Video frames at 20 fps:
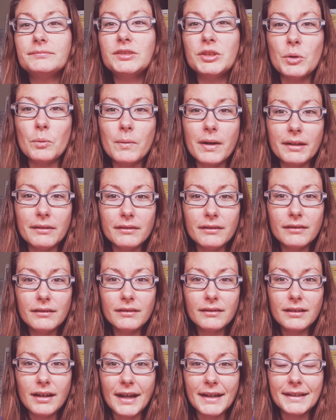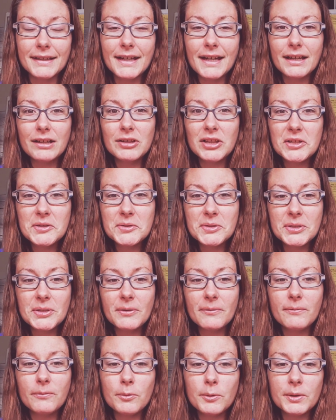so when I get closer
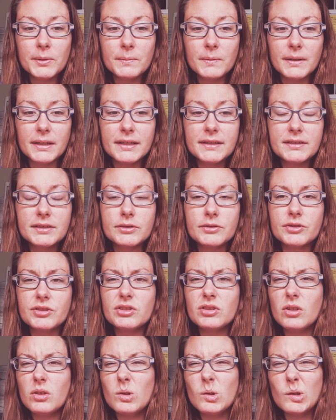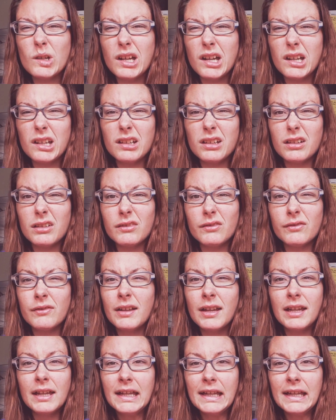to 40 weeks, there's no kind of